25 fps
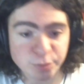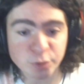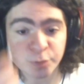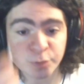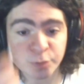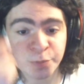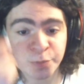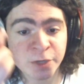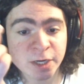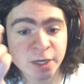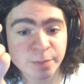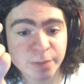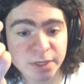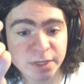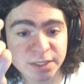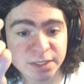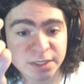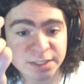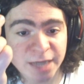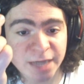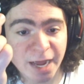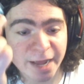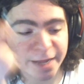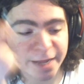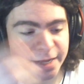Pikmin
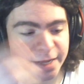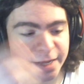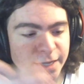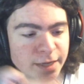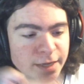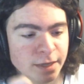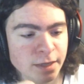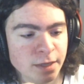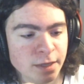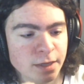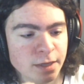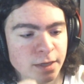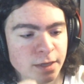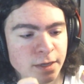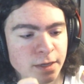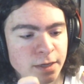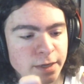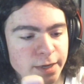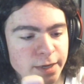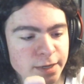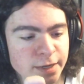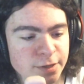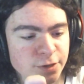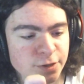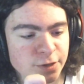dying,
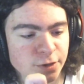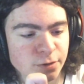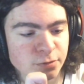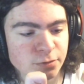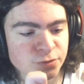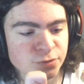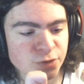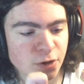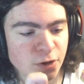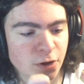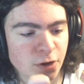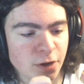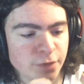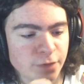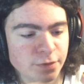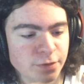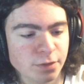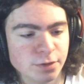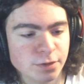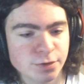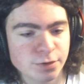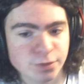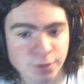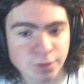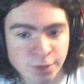it goes on the
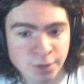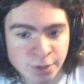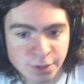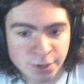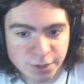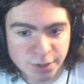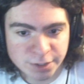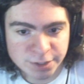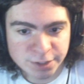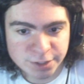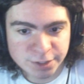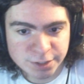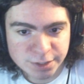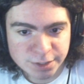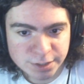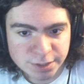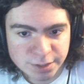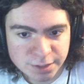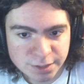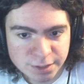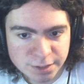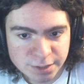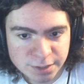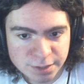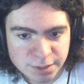little hook.
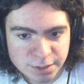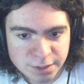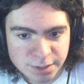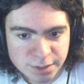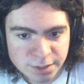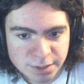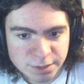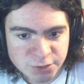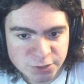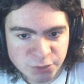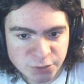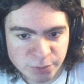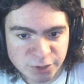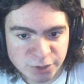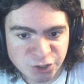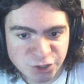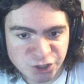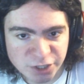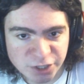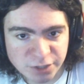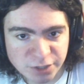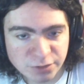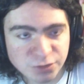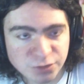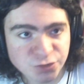So it
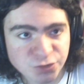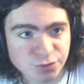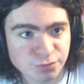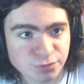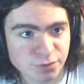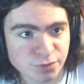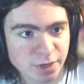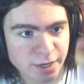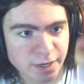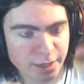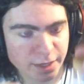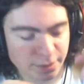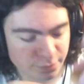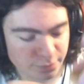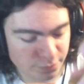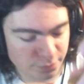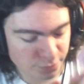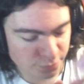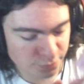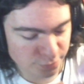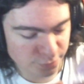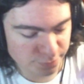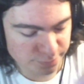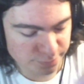jingles around.